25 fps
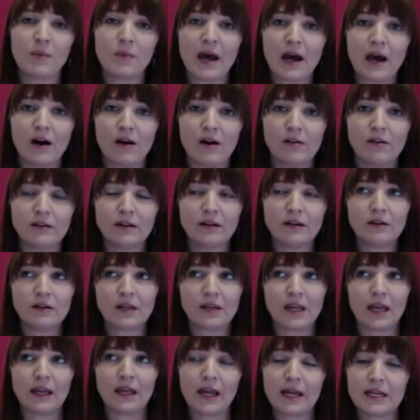about,
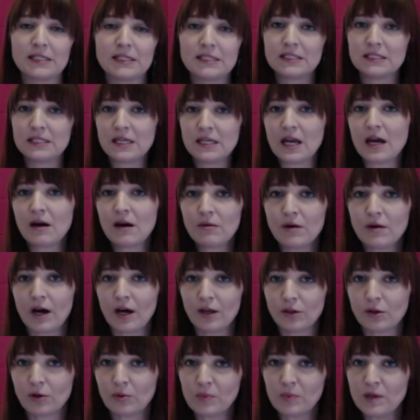okay, I see how
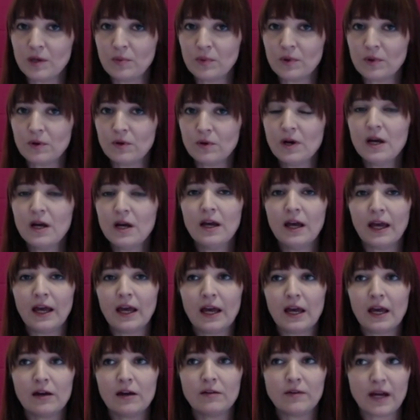other people
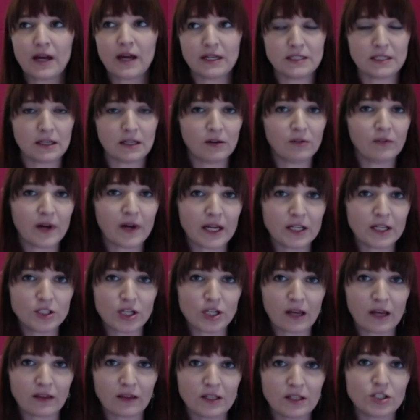have identified
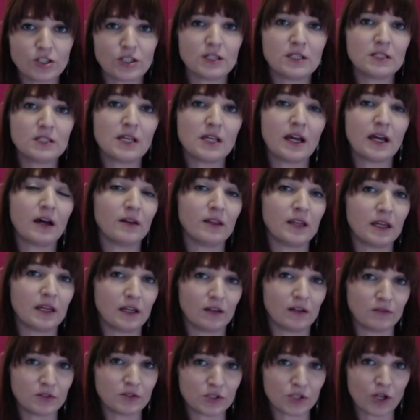challenges, how they
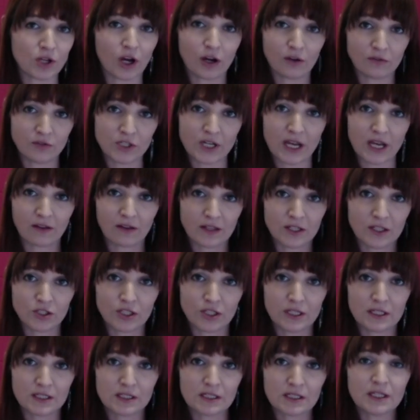have solved
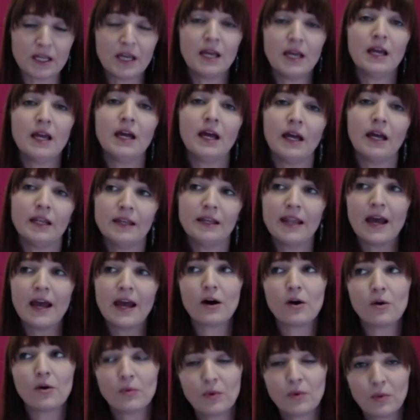challenges.
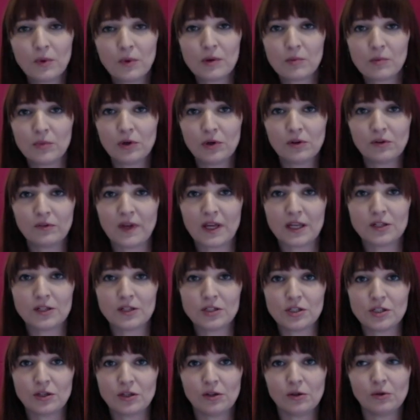Now, when we move
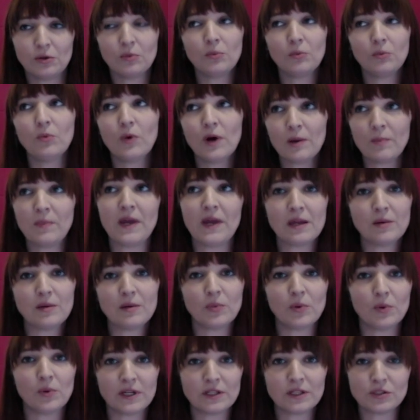into what
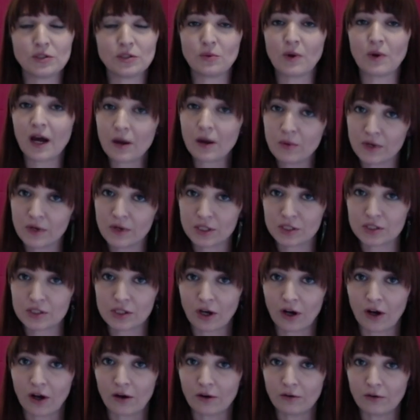pain points do I want to
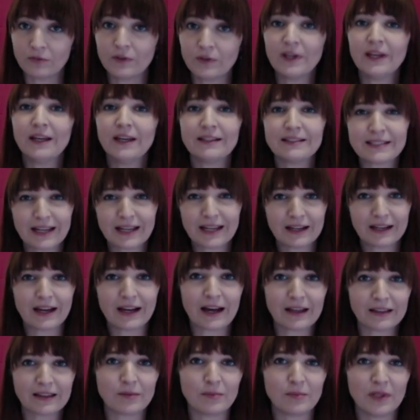solve, it's kind of
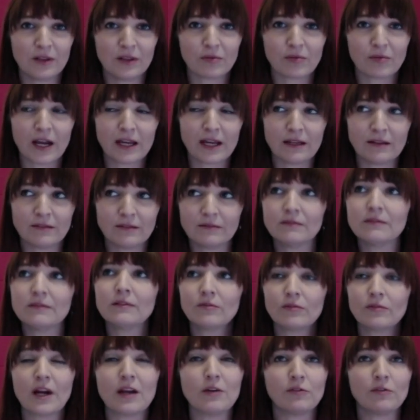got them in the right
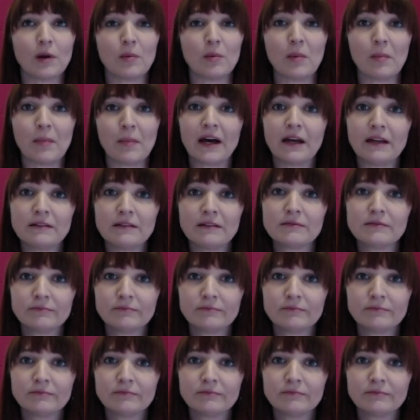frame of mind.